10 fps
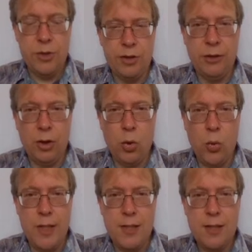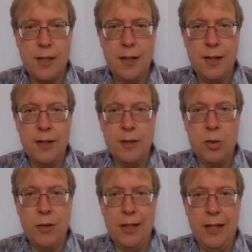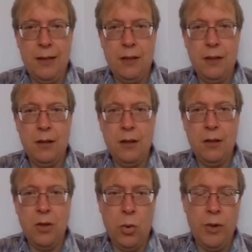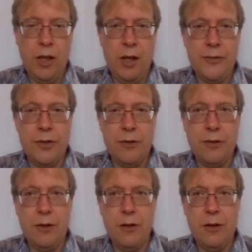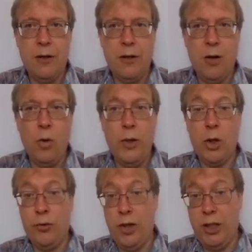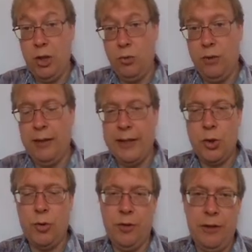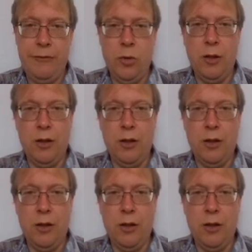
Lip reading: is another quiz. So again, only continue the lecture if you can